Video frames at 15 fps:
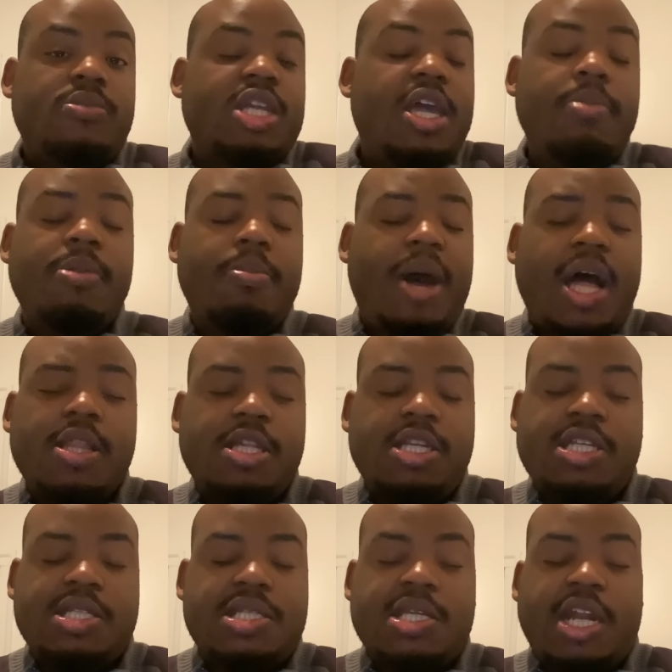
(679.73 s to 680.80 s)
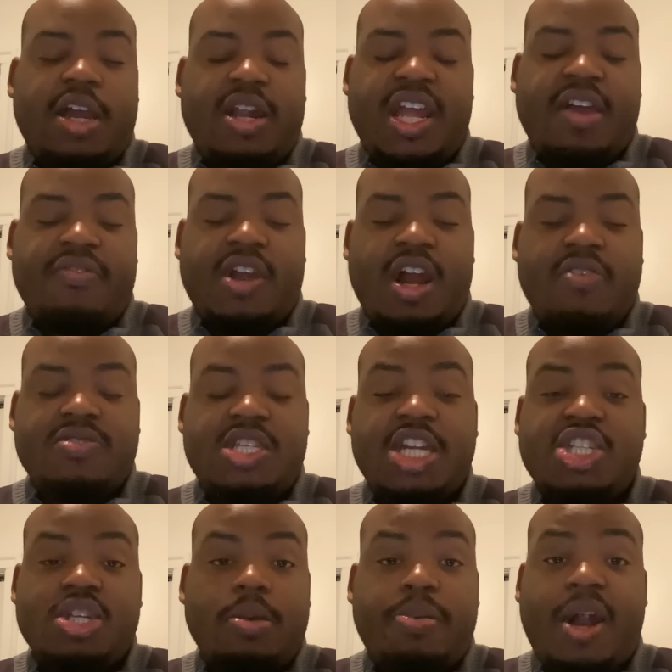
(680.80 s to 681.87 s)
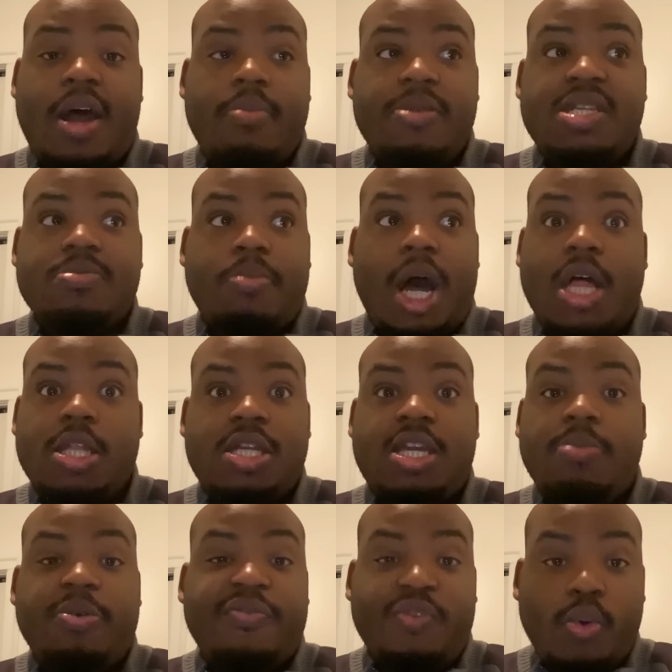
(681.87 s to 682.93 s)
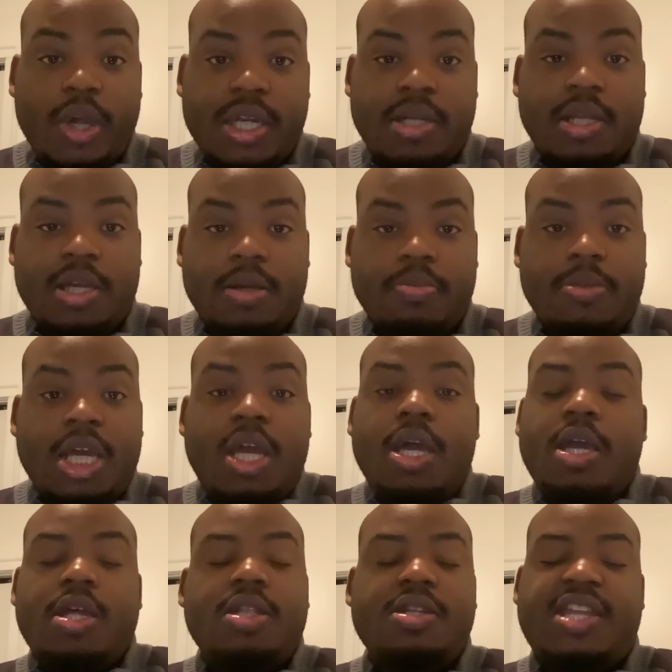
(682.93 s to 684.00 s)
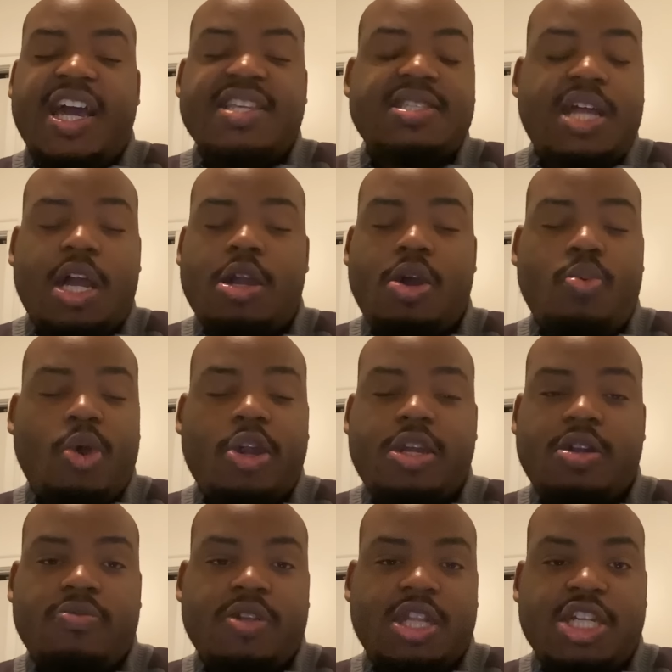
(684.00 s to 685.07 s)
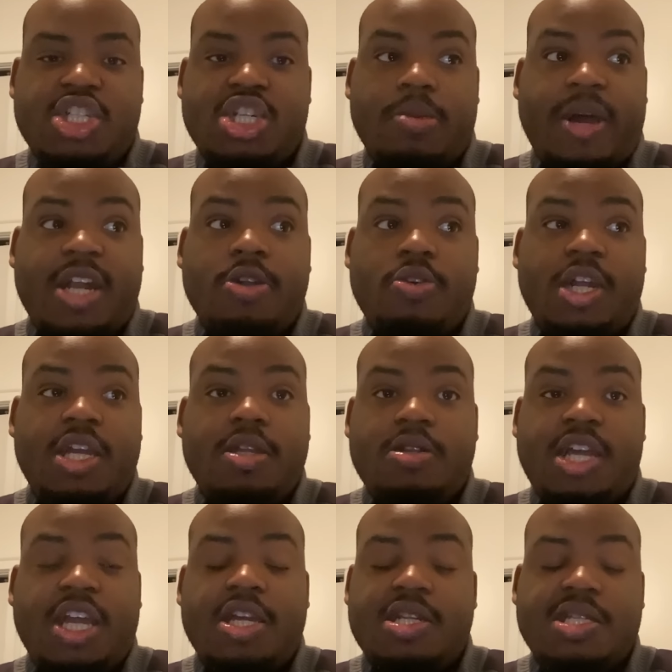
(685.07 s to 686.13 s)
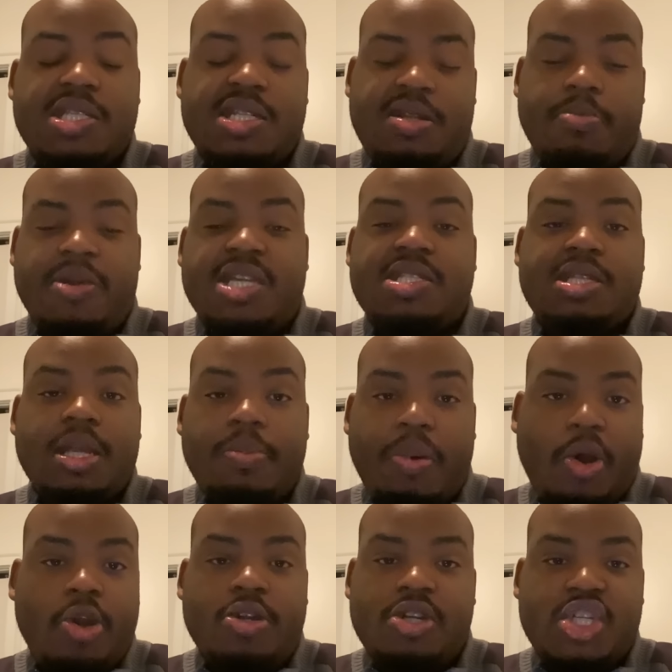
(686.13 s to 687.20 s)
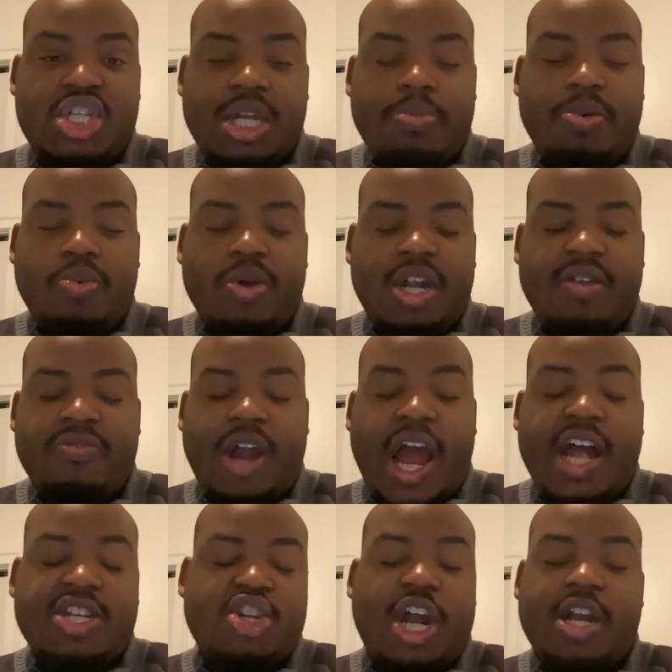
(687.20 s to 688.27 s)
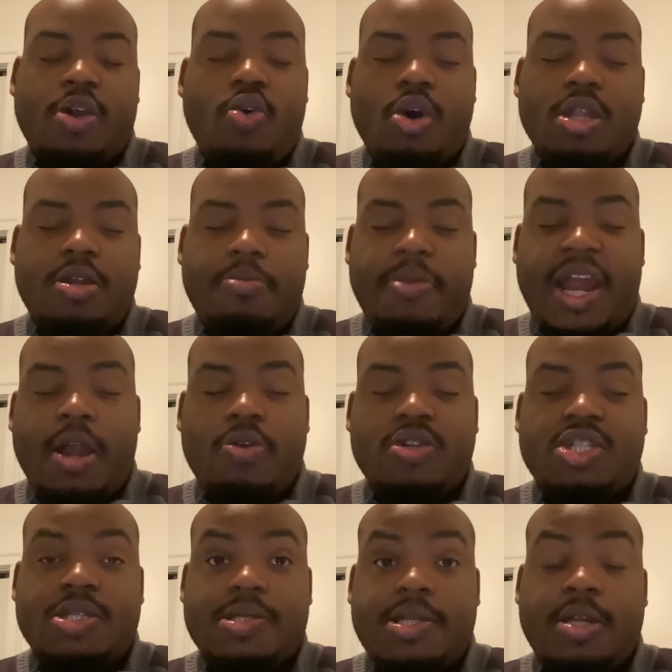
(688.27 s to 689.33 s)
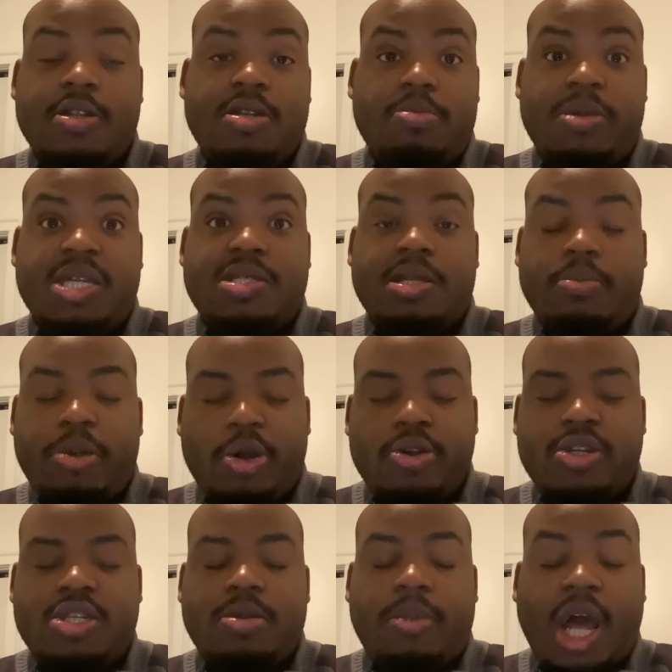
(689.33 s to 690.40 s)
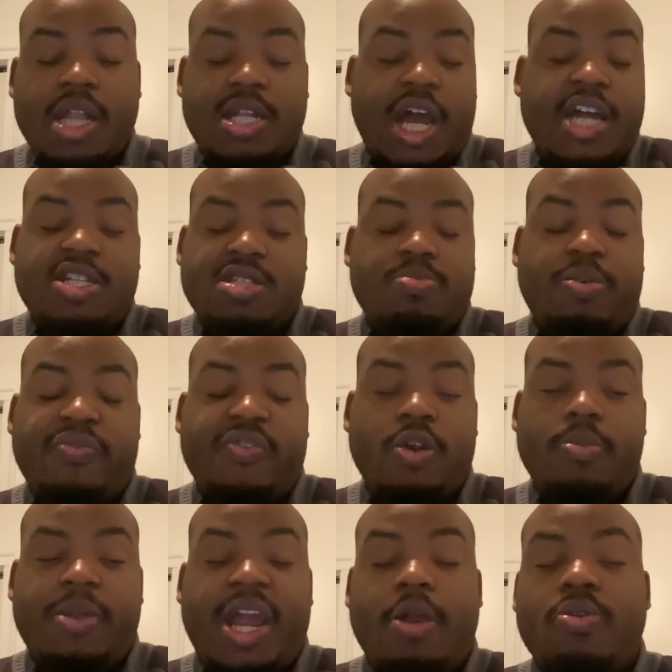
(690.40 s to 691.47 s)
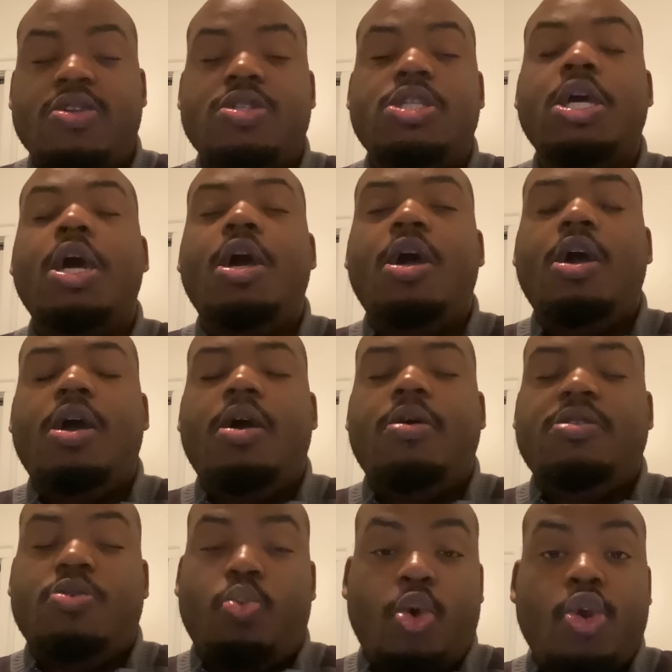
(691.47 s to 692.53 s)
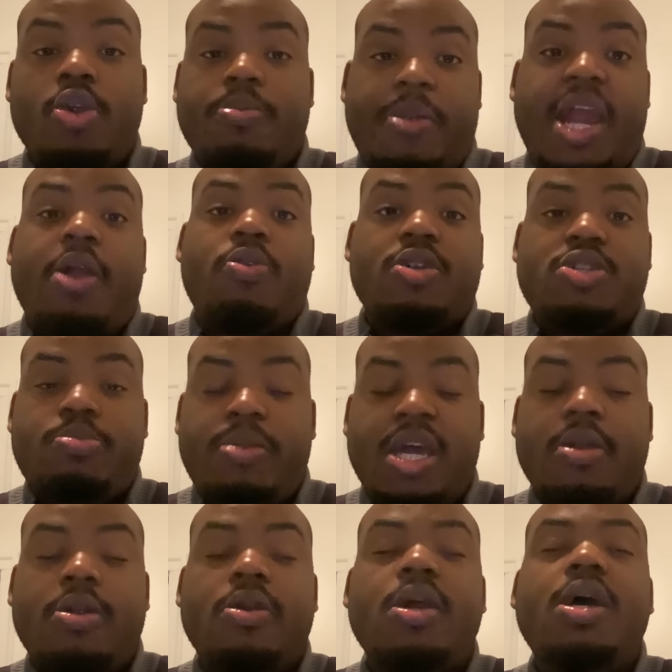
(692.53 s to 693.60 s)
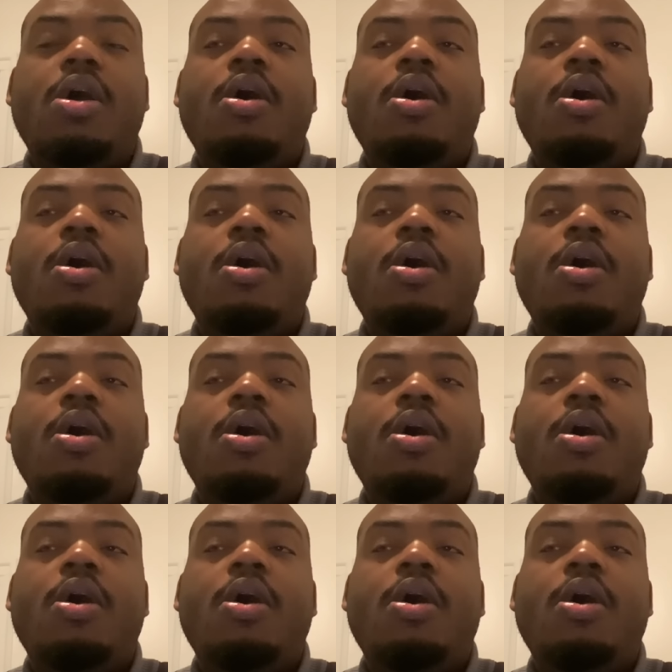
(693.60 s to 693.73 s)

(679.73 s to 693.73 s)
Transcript: Him and Molly need to sit down and have a conversation. The problem is Molly keep avoiding him. That's not going to work in a relationship. I know they in this domestic partnership or whatever. I try to call it a marriage instead of domestic partnership. I just prefer marriage, the word marriage better.